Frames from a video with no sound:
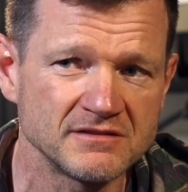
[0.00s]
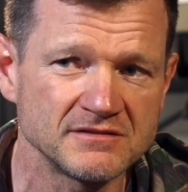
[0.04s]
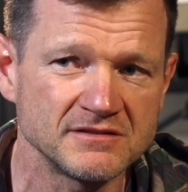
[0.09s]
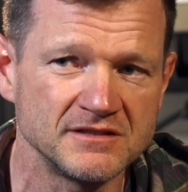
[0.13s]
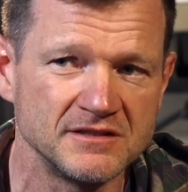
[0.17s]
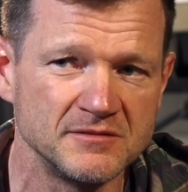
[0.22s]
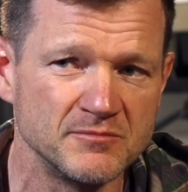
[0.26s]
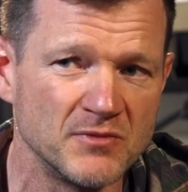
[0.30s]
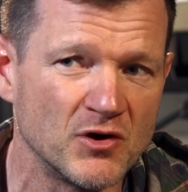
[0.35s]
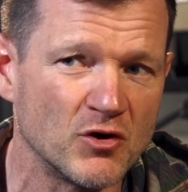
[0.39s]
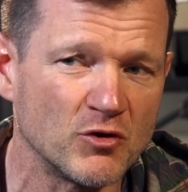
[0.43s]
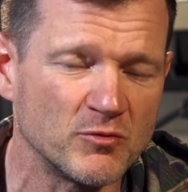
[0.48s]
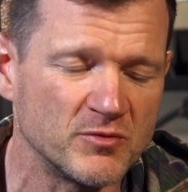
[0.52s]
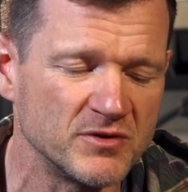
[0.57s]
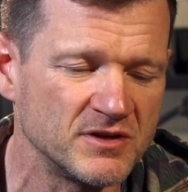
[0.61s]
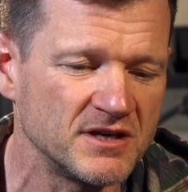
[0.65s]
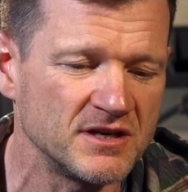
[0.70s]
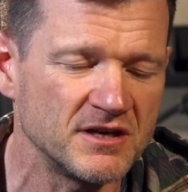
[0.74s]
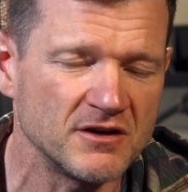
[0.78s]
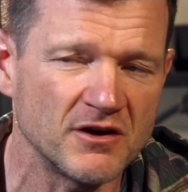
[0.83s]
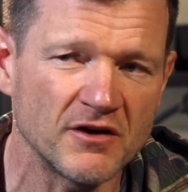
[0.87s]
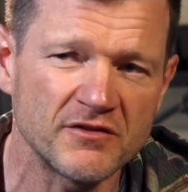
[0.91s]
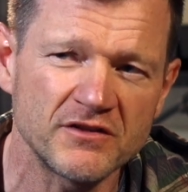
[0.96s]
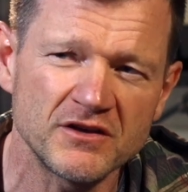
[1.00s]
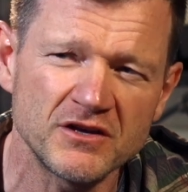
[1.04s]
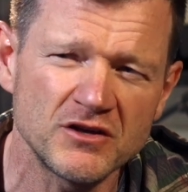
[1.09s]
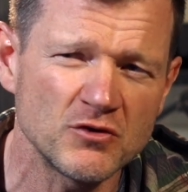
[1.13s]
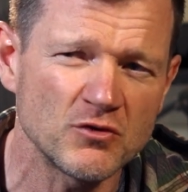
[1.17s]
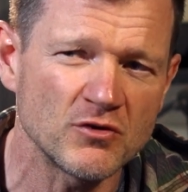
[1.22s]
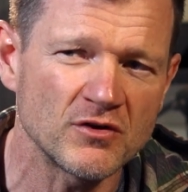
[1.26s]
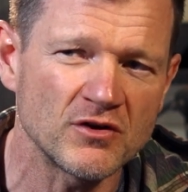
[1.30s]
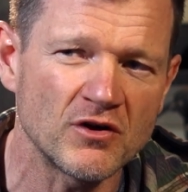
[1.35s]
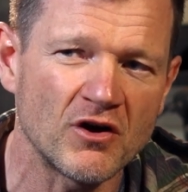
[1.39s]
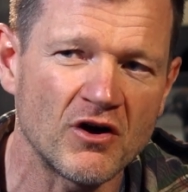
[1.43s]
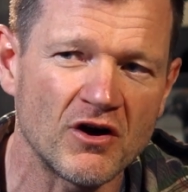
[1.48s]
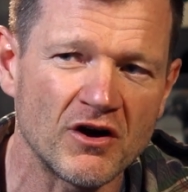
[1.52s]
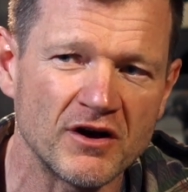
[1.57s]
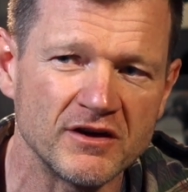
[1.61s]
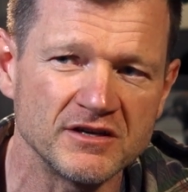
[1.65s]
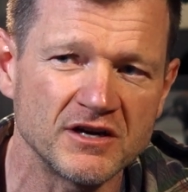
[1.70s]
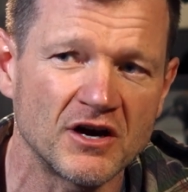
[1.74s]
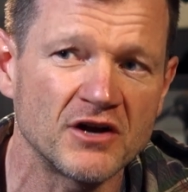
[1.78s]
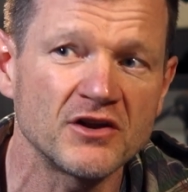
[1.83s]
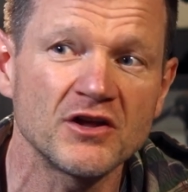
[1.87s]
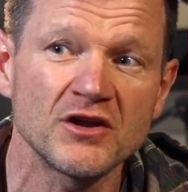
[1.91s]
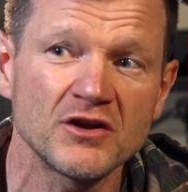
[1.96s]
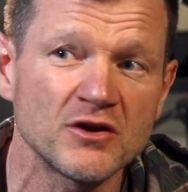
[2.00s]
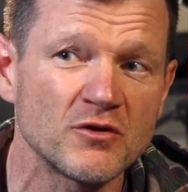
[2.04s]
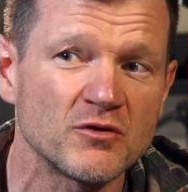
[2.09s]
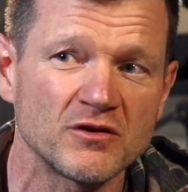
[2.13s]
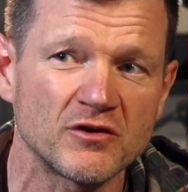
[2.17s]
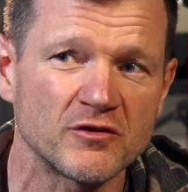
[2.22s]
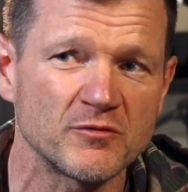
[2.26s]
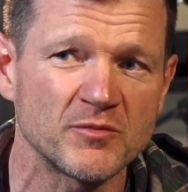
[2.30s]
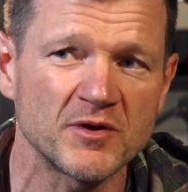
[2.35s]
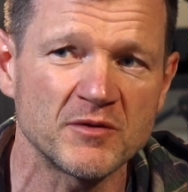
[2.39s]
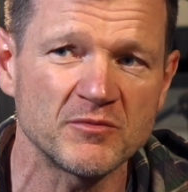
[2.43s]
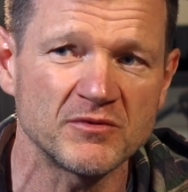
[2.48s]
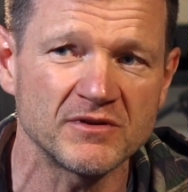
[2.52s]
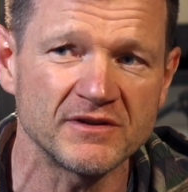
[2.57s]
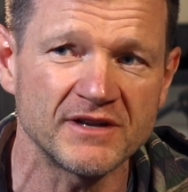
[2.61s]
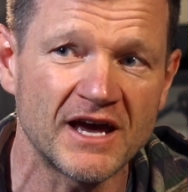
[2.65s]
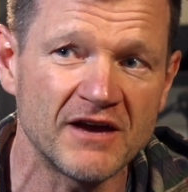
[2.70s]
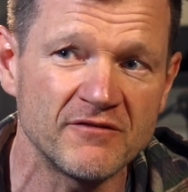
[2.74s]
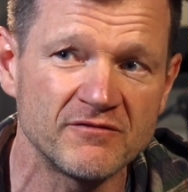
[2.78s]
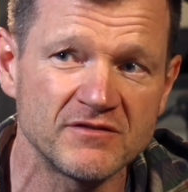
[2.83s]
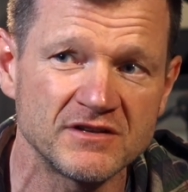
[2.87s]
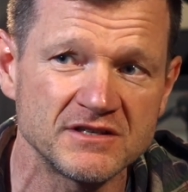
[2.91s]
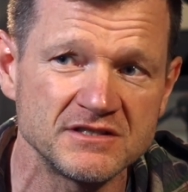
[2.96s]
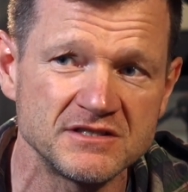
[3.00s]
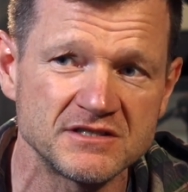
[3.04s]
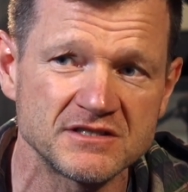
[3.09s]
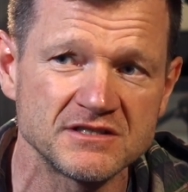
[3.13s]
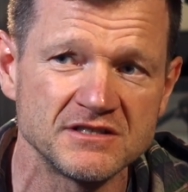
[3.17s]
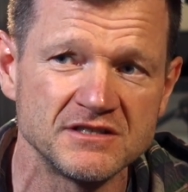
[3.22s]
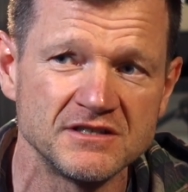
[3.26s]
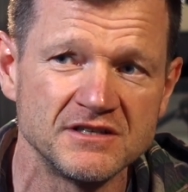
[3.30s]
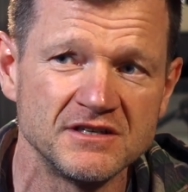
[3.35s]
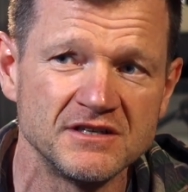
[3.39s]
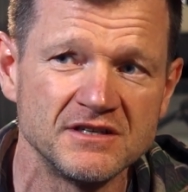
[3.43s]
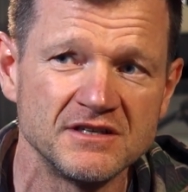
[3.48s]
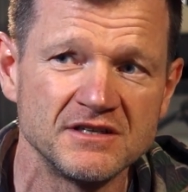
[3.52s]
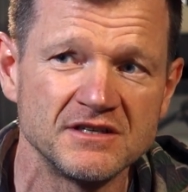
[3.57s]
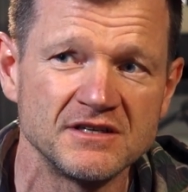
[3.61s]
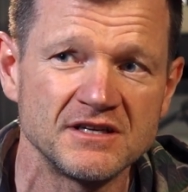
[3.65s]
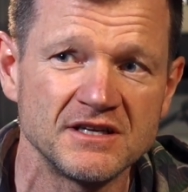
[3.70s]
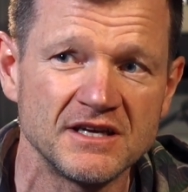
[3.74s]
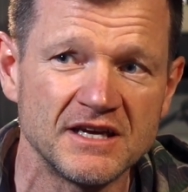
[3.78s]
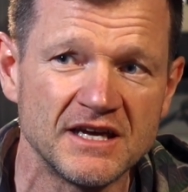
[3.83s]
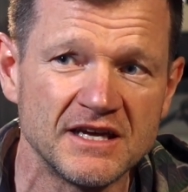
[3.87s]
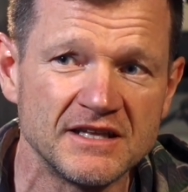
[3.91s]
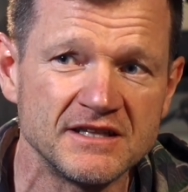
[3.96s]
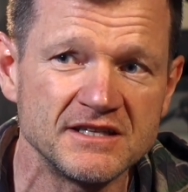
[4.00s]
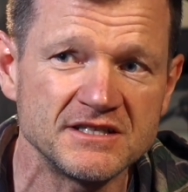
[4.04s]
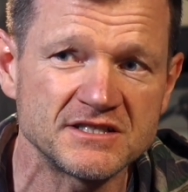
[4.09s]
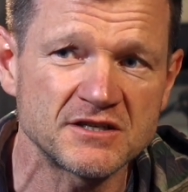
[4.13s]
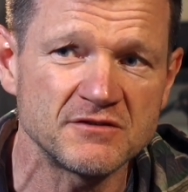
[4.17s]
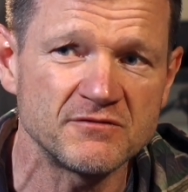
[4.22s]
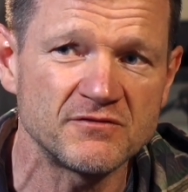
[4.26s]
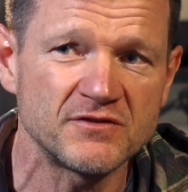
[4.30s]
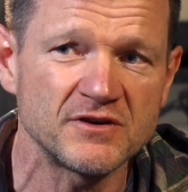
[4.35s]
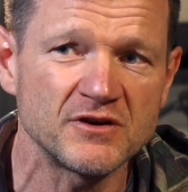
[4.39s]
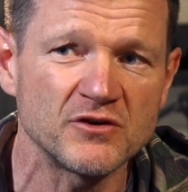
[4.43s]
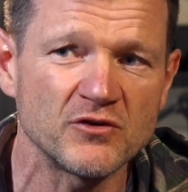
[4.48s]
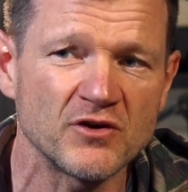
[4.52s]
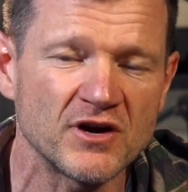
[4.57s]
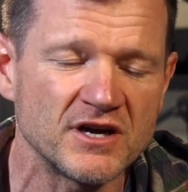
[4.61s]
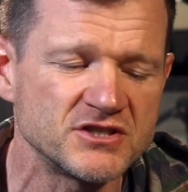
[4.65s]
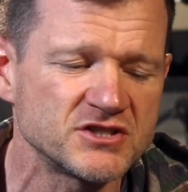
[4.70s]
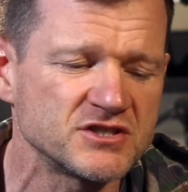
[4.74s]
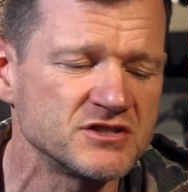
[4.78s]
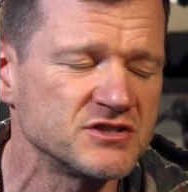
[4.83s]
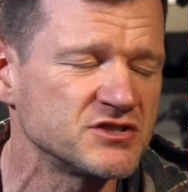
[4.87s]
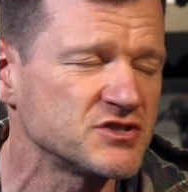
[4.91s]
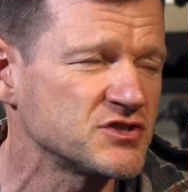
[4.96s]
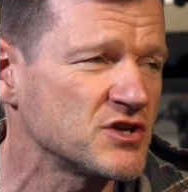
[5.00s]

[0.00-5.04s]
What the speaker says: in Melbourne here, I think you and I don't know a lot of people that have these in this configuration.